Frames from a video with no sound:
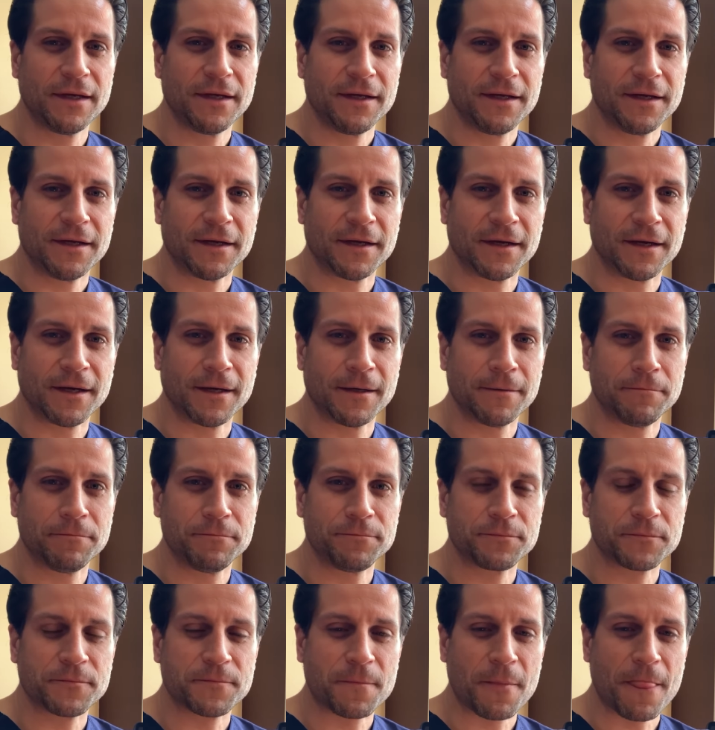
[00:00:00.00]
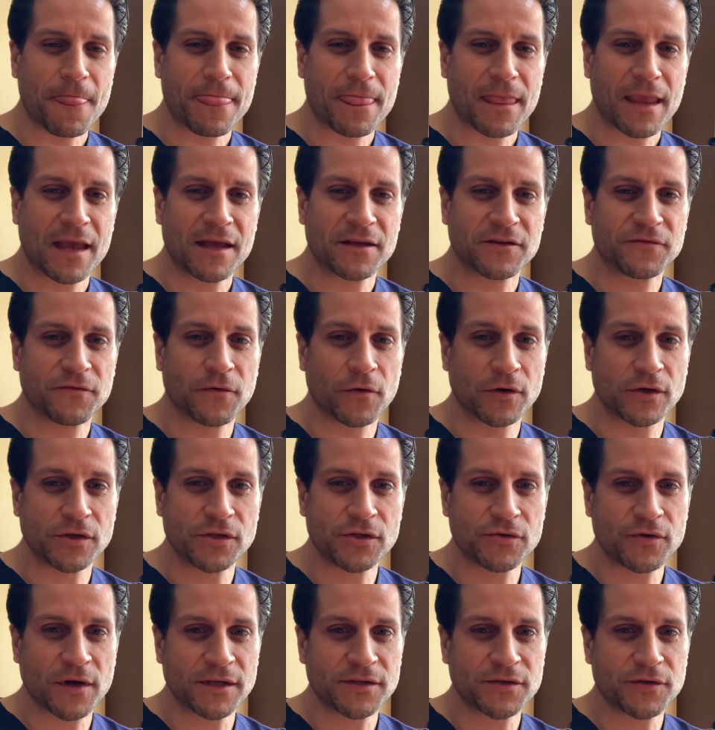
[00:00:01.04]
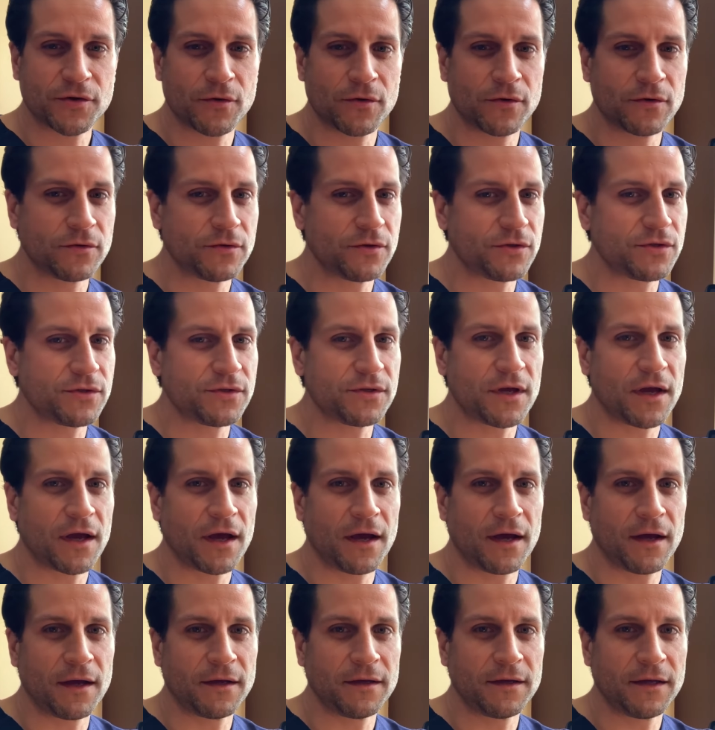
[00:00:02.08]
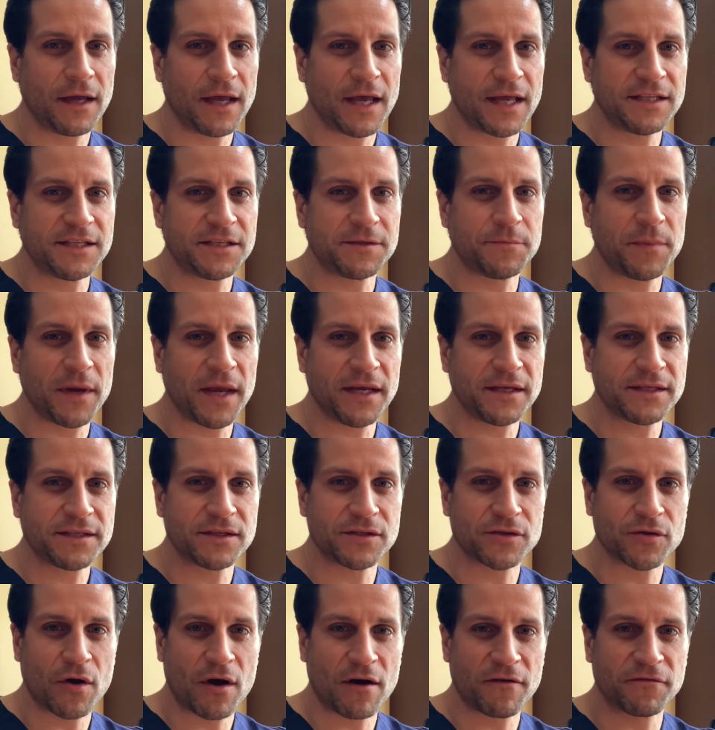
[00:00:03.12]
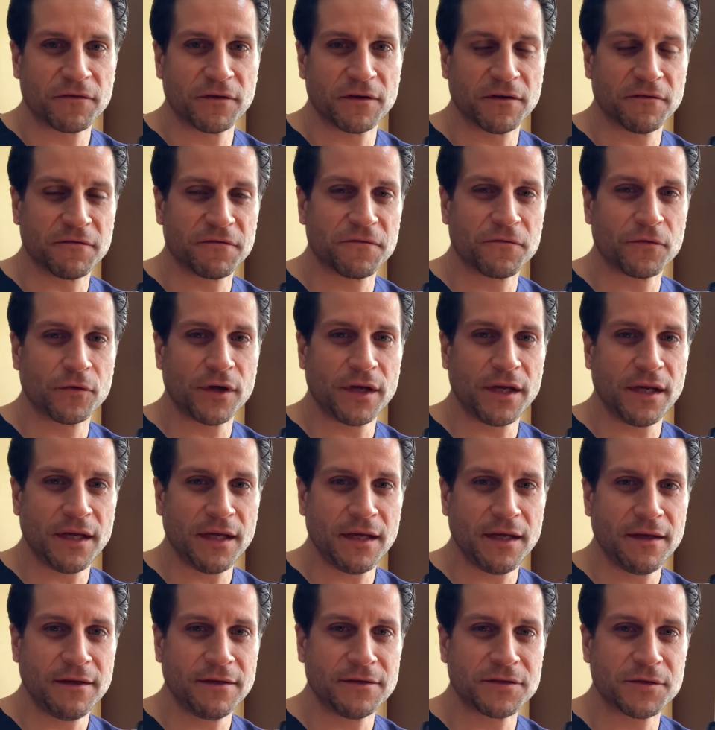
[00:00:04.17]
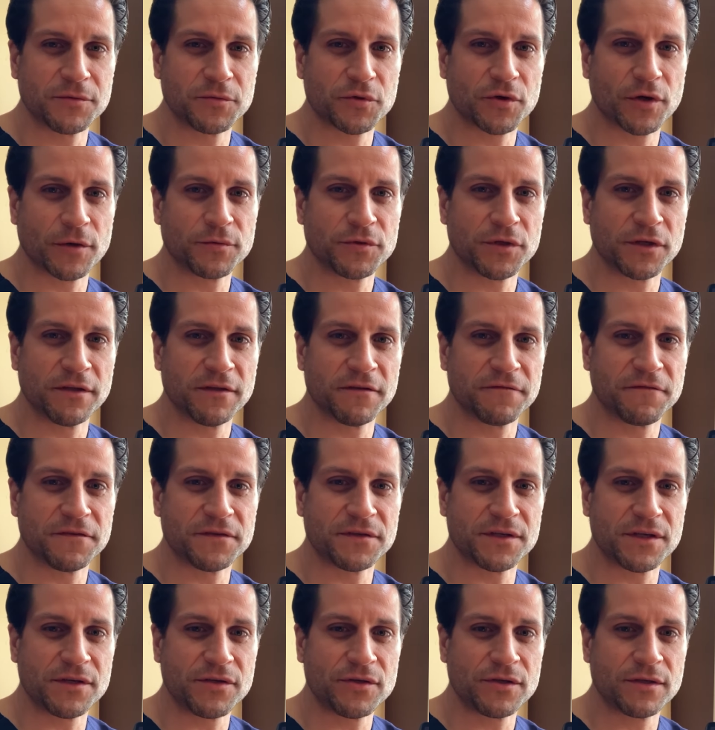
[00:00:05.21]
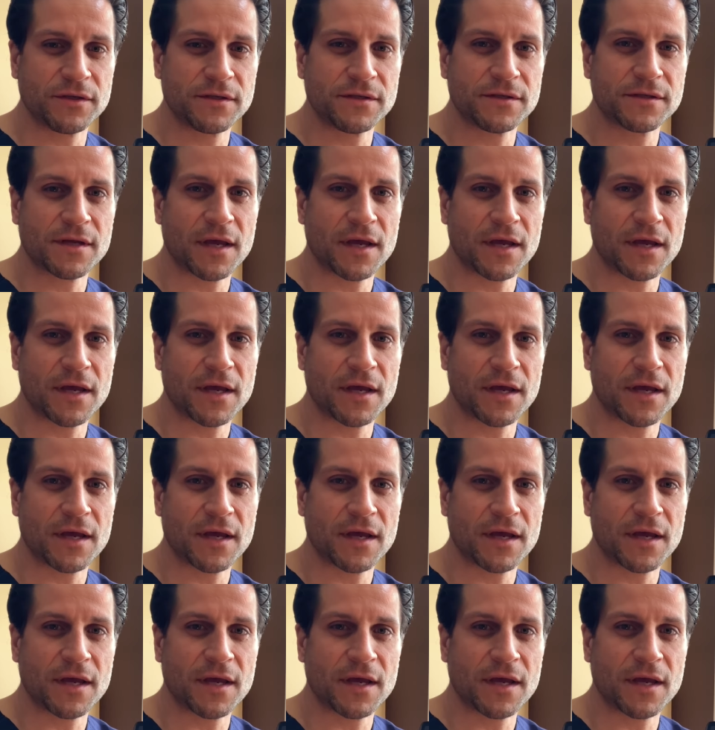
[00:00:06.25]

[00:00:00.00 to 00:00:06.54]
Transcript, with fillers: Um, as far as stress goes, uh, Headspace is offering a free subscription to physicians.